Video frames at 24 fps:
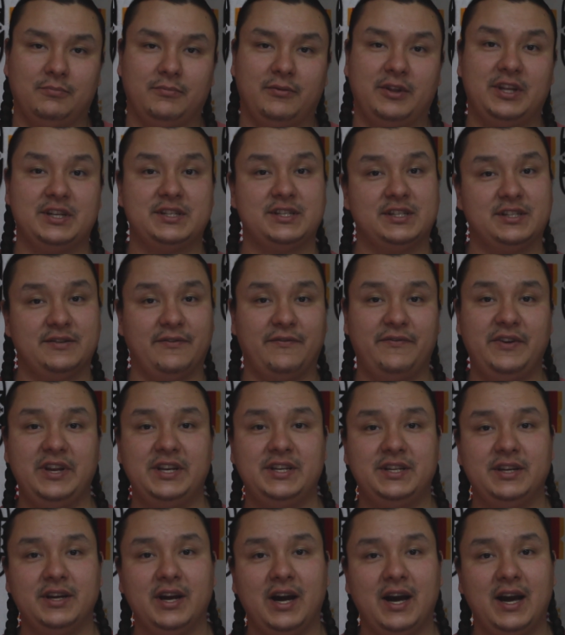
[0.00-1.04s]
This is a
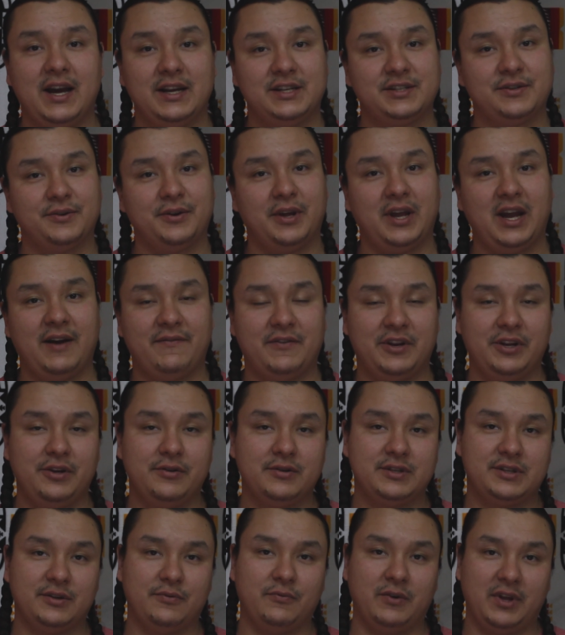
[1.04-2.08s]
VTI, so you have to
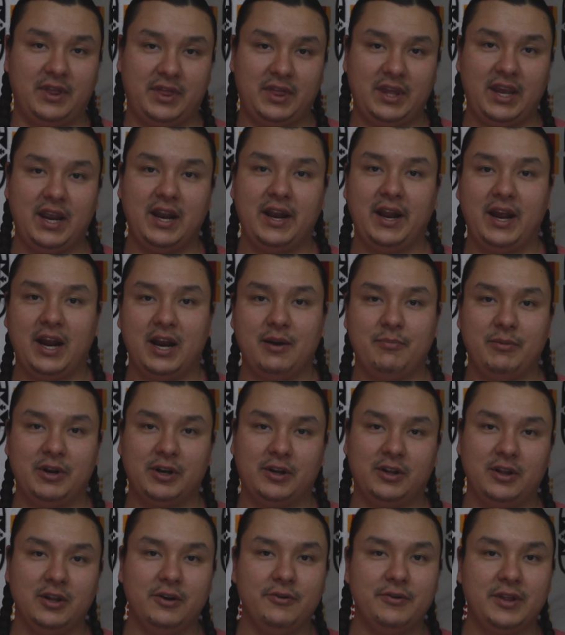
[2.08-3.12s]
use it with inanimate
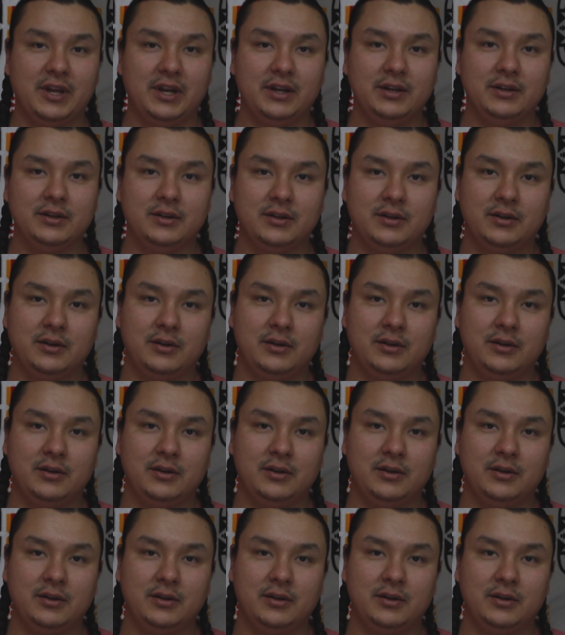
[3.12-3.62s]
clothing.